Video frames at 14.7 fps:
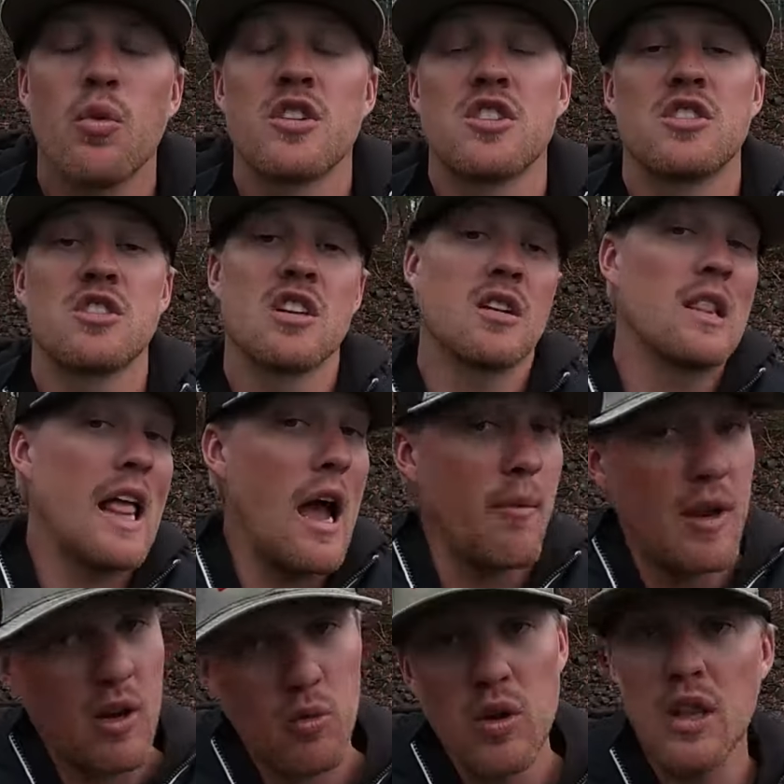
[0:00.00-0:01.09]
which is gonna allow
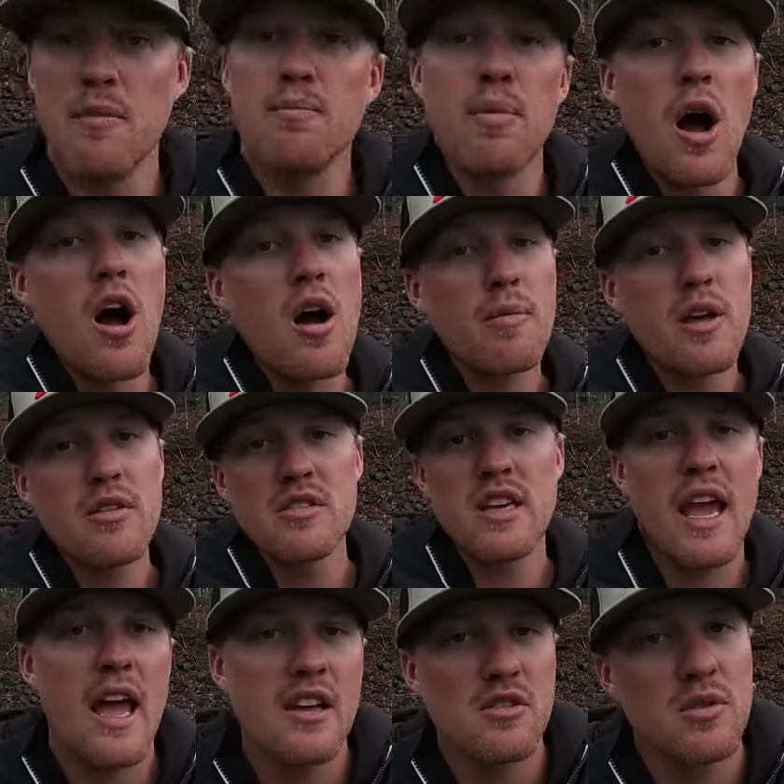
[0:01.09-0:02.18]
me to really bomb those
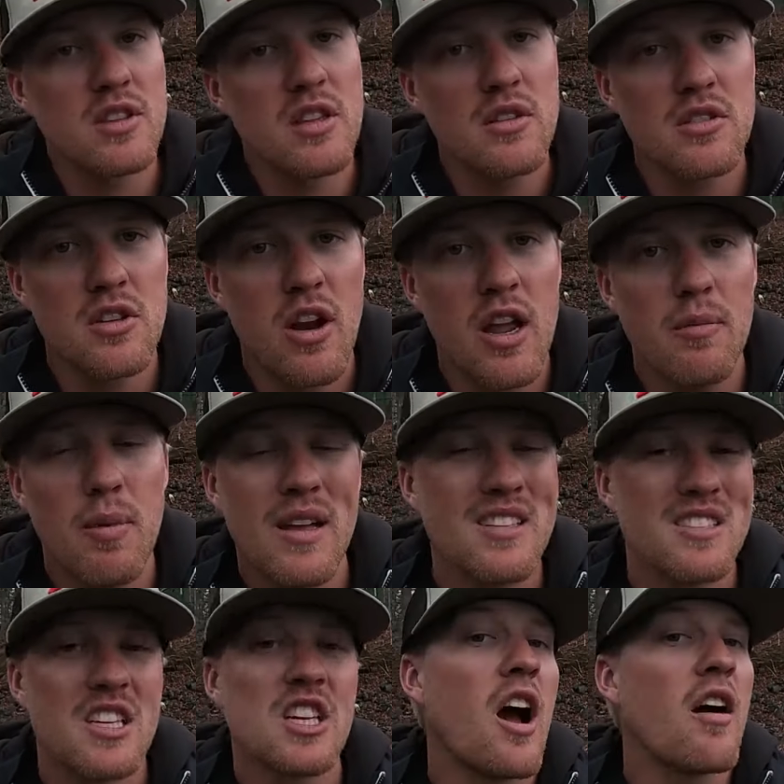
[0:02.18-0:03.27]
casts with those
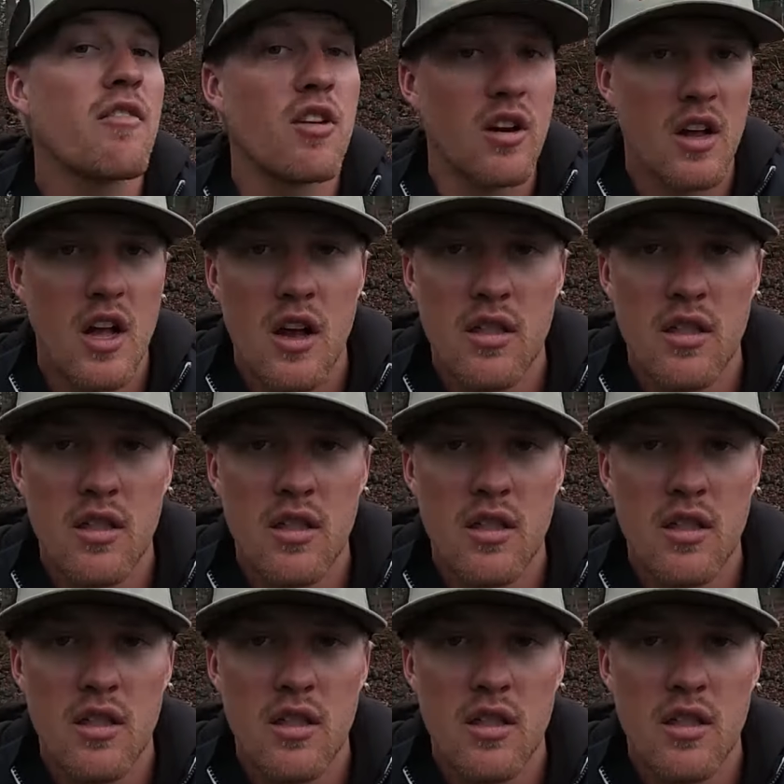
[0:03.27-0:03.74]
crankbaits to cover